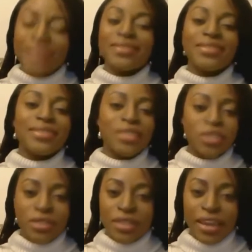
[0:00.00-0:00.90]
best
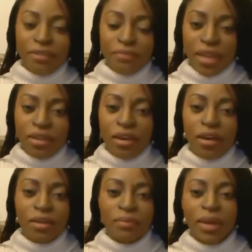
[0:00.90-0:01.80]
decisions I have made
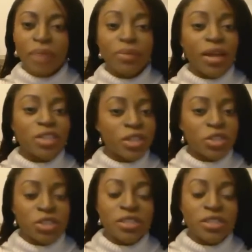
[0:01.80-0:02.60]
on my blockchain